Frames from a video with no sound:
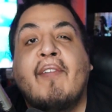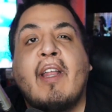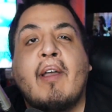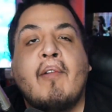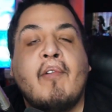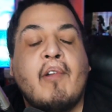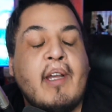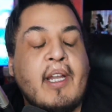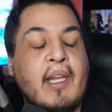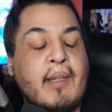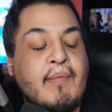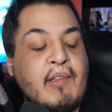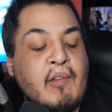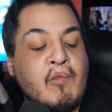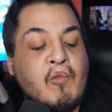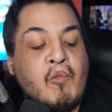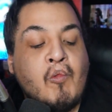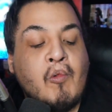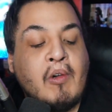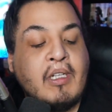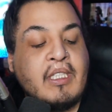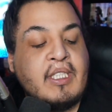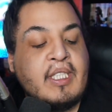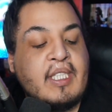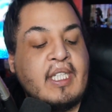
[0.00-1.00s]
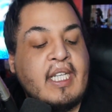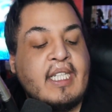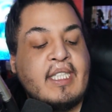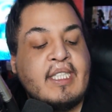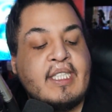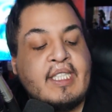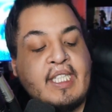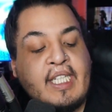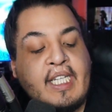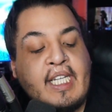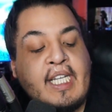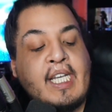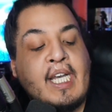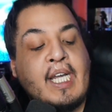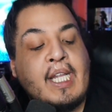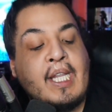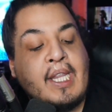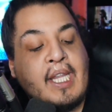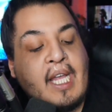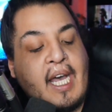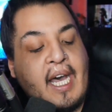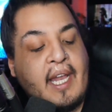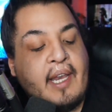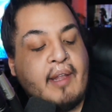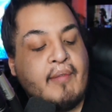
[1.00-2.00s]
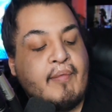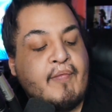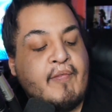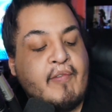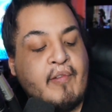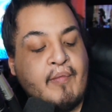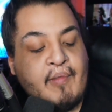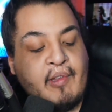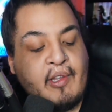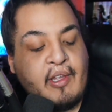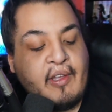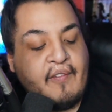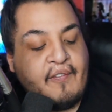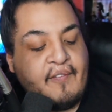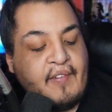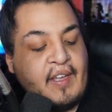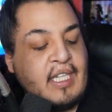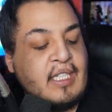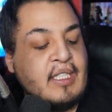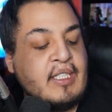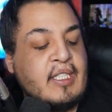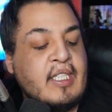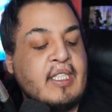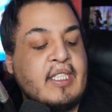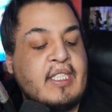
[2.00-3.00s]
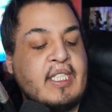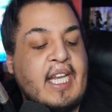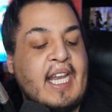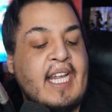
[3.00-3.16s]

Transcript: I feel like we're going to be once again seeing a lot of familiar faces.